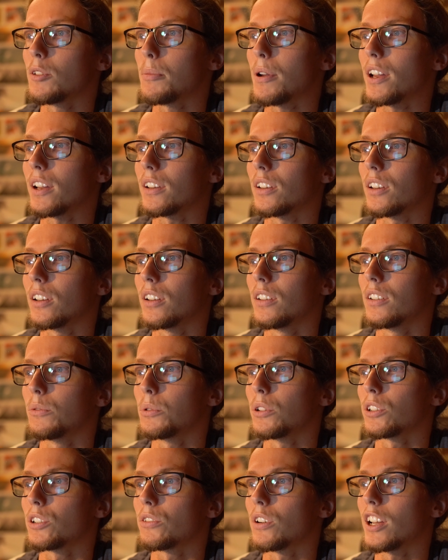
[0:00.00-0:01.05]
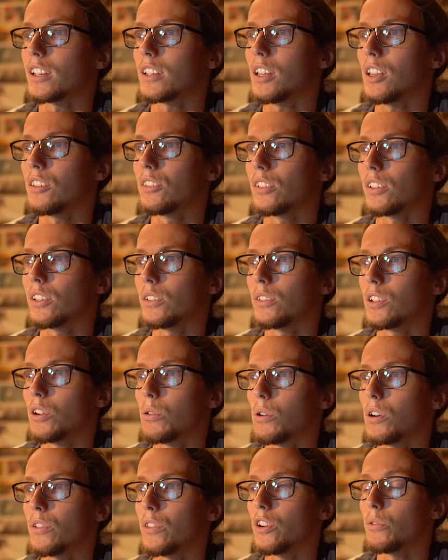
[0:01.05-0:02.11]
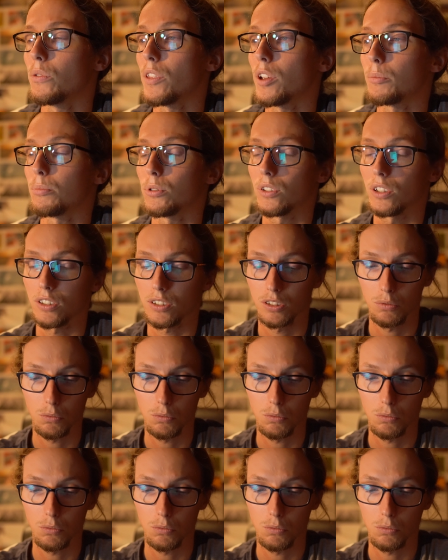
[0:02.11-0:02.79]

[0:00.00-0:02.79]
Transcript: back will crack easily on the quad though without protection.